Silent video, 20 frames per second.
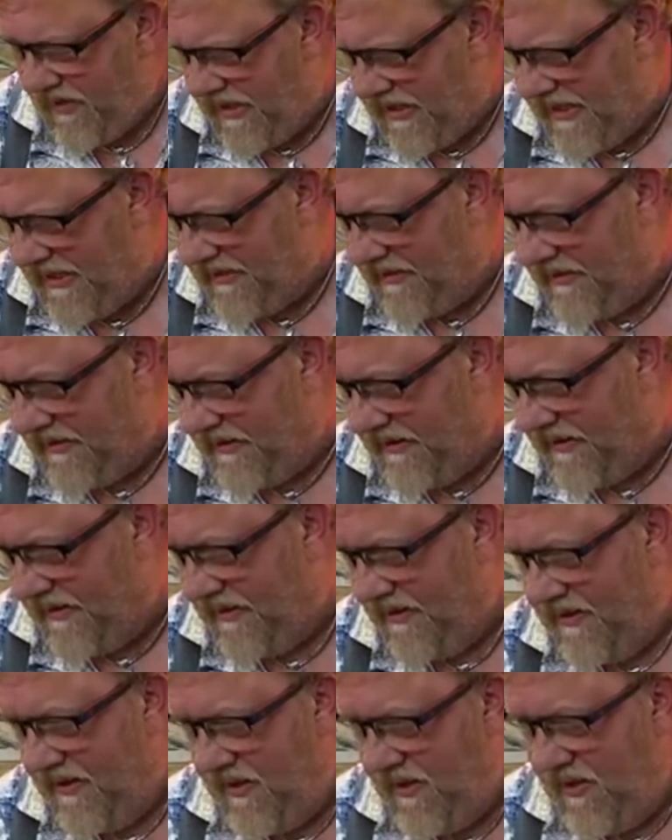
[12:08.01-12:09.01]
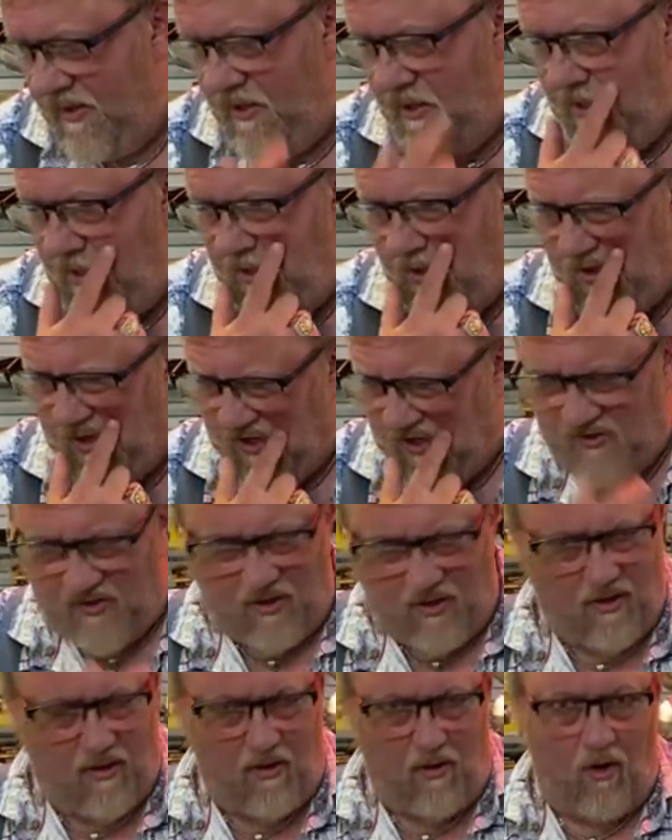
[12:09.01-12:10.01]
And your
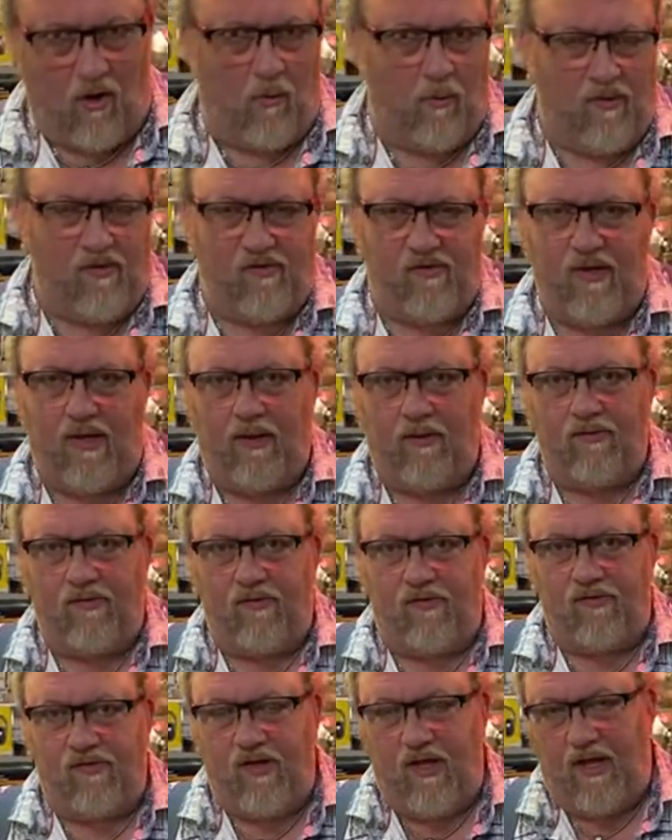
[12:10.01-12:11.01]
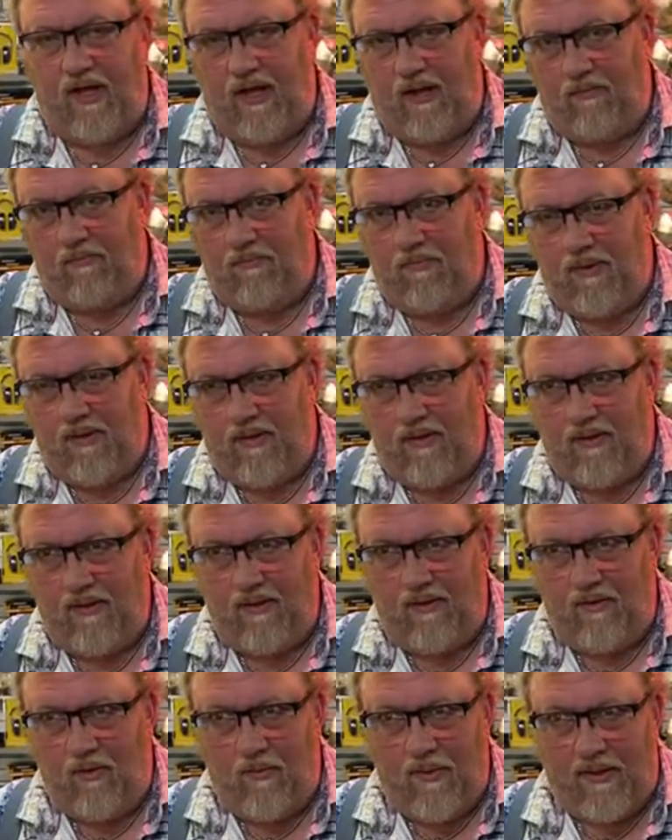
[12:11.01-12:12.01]
guitar always sounds the same,
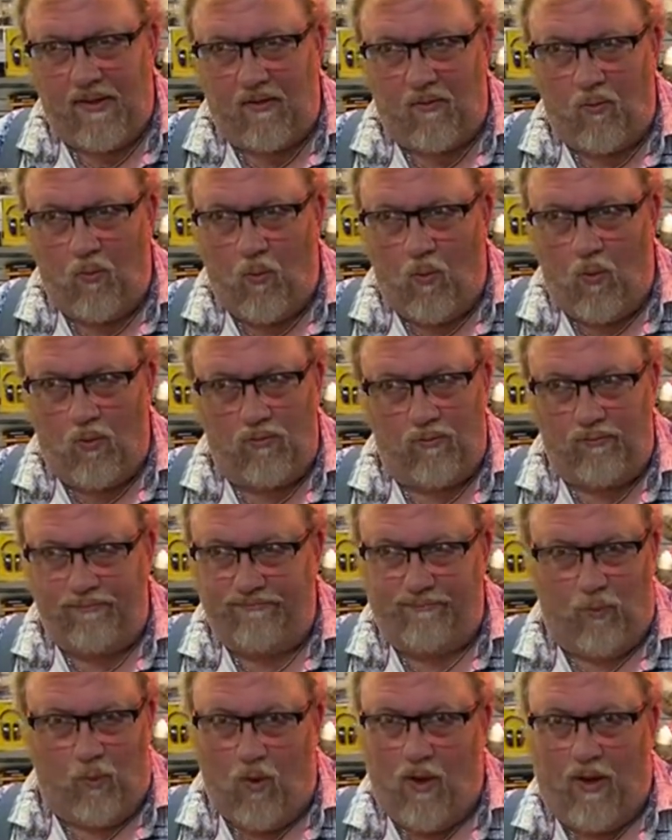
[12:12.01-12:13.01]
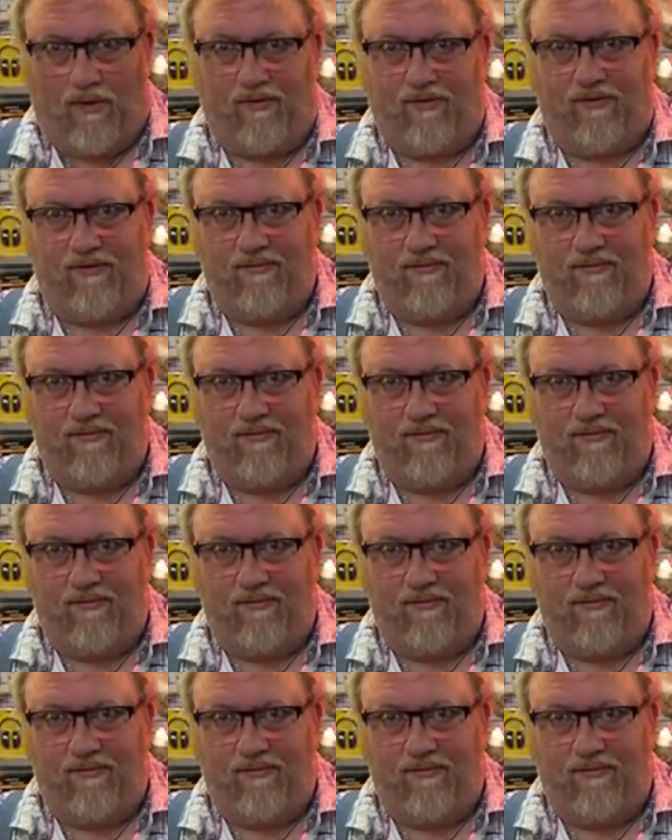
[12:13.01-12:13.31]
no matter what.